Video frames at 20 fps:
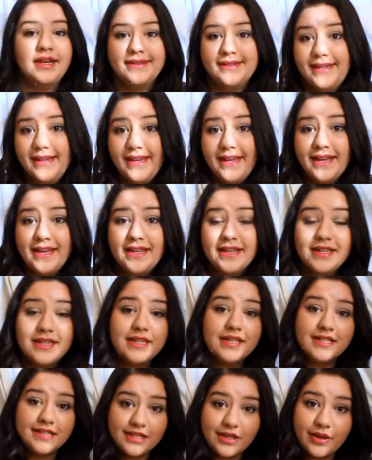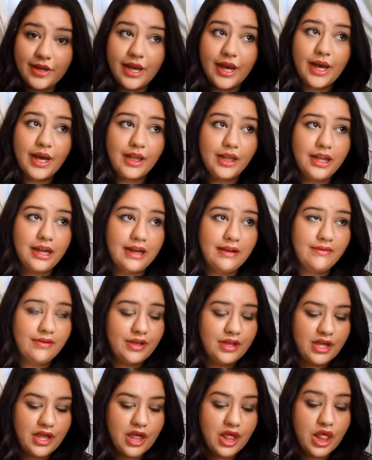And so yeah, I love
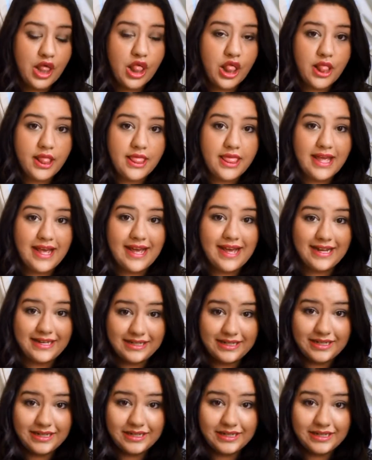that.